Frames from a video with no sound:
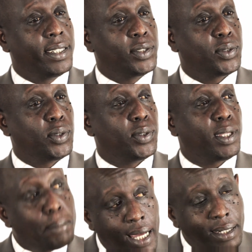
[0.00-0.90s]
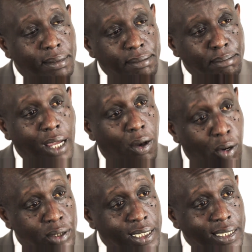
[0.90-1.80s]
So the man, my
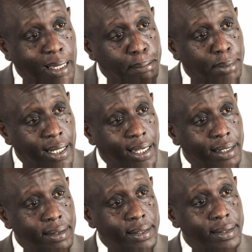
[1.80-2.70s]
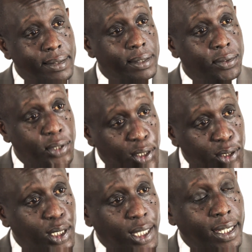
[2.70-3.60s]
host in Kampala, the
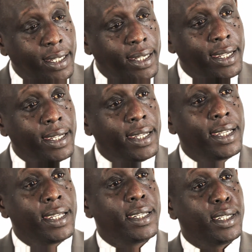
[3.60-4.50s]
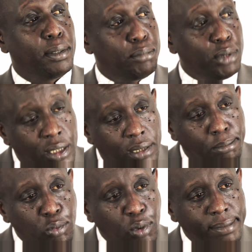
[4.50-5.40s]
third day, he brings
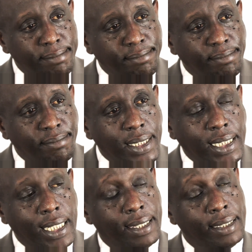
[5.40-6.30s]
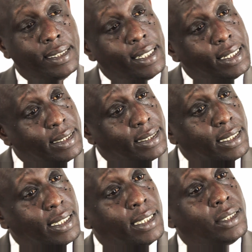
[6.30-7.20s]
someone, say this
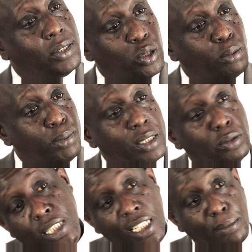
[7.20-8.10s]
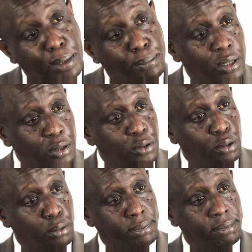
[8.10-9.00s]
is, his job is to take people in
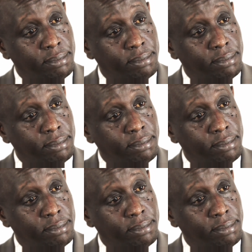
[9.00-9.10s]
Europe.